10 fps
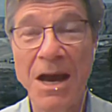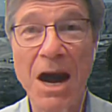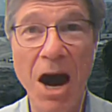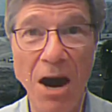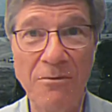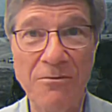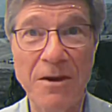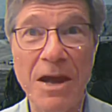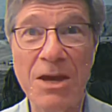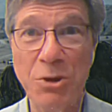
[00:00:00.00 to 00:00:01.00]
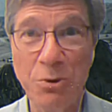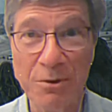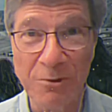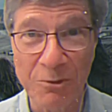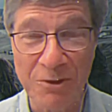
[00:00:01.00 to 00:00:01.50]
of
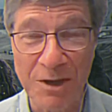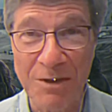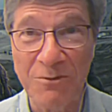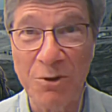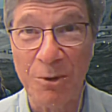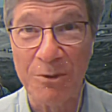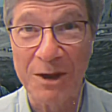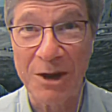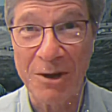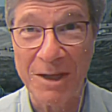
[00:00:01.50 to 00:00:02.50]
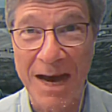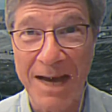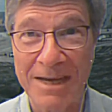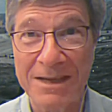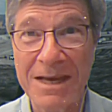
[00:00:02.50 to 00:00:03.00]
University of North
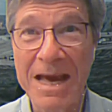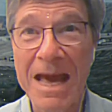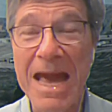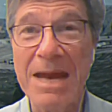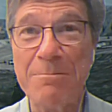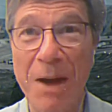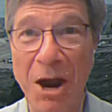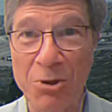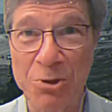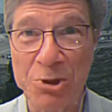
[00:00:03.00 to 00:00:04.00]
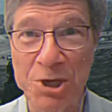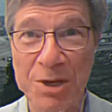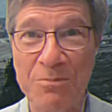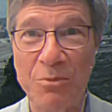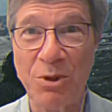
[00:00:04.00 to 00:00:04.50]
Carolina in
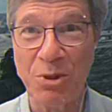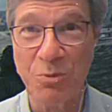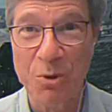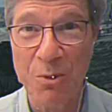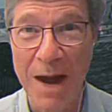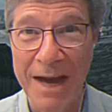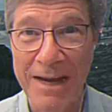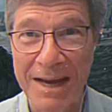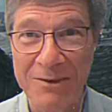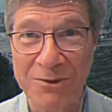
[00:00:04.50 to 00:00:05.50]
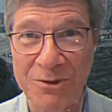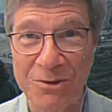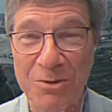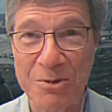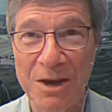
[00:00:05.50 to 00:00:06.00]
partnership with the Wuhan
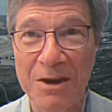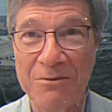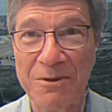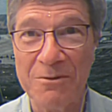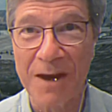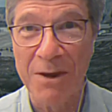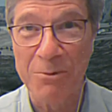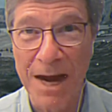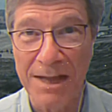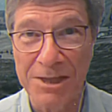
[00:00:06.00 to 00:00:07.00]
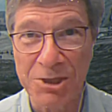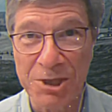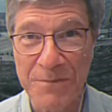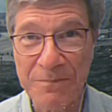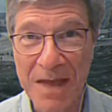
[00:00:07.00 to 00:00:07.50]
Institute of
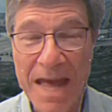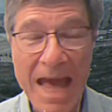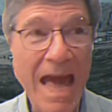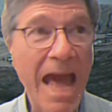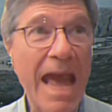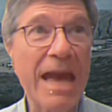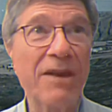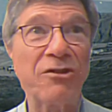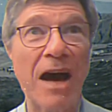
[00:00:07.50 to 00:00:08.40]
Virology. It's